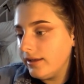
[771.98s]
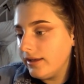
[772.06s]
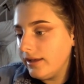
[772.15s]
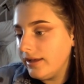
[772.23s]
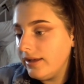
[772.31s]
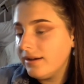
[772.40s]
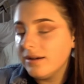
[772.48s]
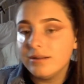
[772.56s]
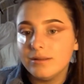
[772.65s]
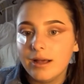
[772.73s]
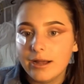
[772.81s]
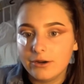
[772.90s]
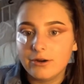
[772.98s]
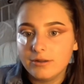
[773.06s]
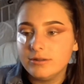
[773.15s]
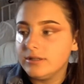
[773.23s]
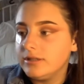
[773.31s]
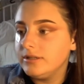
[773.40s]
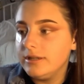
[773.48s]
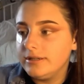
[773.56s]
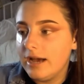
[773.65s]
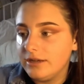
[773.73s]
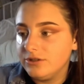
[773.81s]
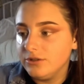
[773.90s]
ink liner. This isn't a
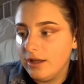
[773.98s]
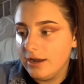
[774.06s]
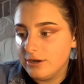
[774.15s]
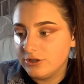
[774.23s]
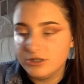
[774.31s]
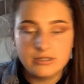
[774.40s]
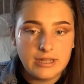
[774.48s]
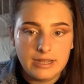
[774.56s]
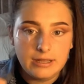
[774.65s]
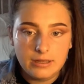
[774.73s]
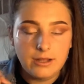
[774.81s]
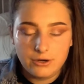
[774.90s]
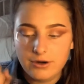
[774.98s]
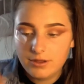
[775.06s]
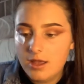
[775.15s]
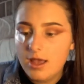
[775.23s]
tattoo liner, it's just ink liner.